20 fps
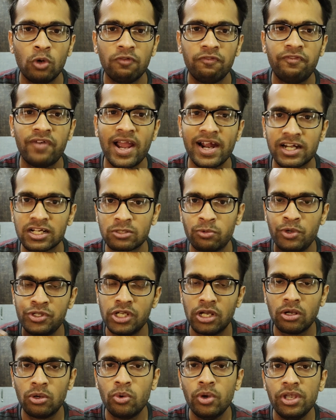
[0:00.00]
facts
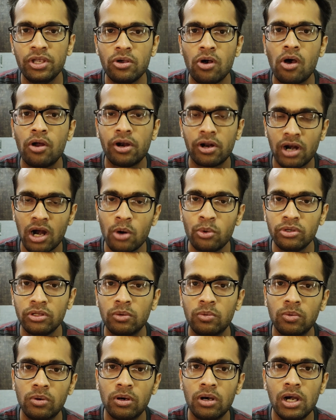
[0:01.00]
which are going on around
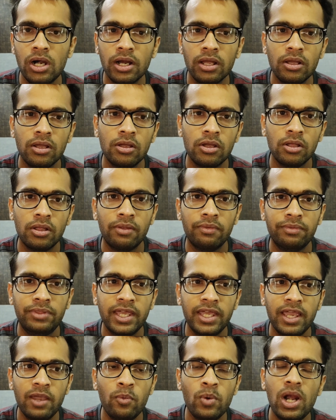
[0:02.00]
the world,
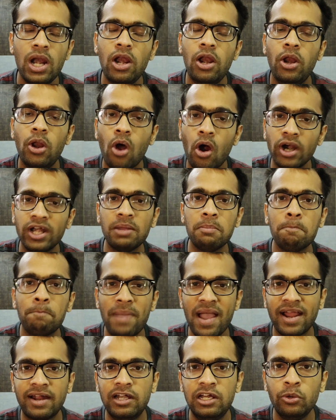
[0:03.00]
they will not
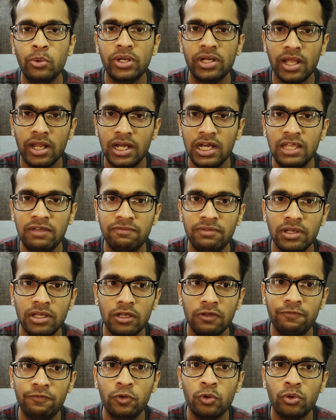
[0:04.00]
impact you in any way
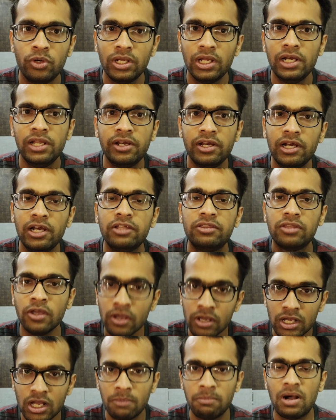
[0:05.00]
if you really
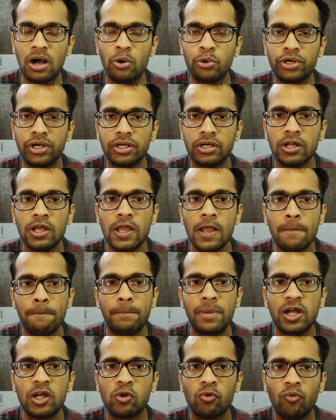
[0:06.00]
think about it.
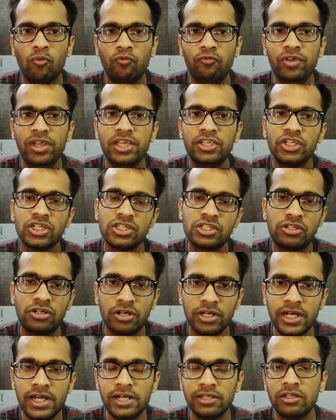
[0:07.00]
But we just
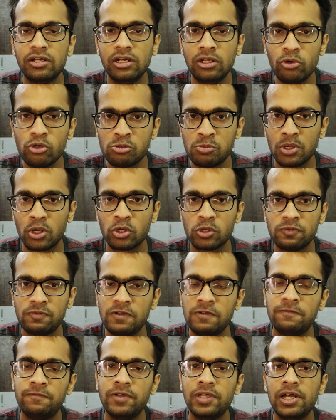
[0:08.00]
read the news because
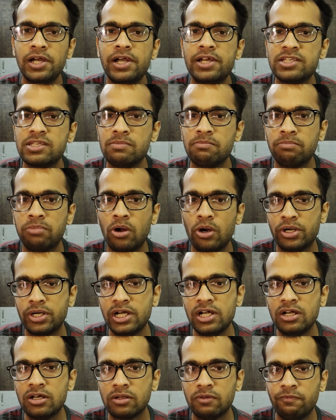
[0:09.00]
we feel it is
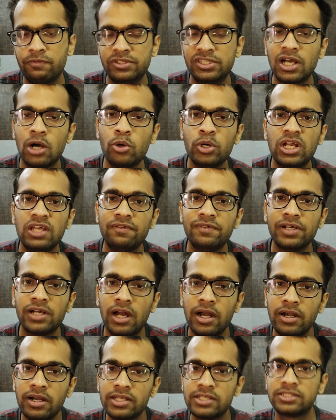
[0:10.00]
important, without even
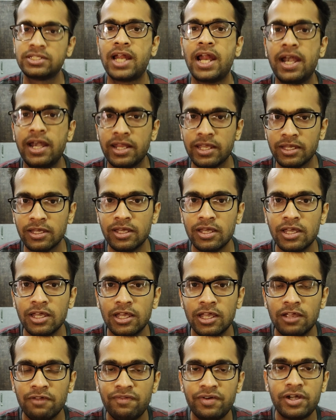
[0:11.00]
understanding
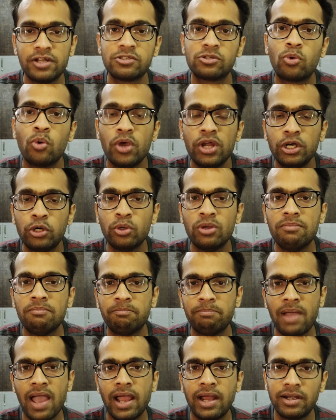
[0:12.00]
if it is going to
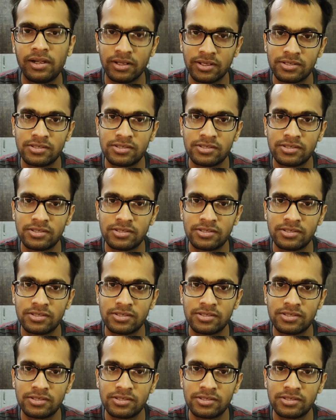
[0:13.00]
impact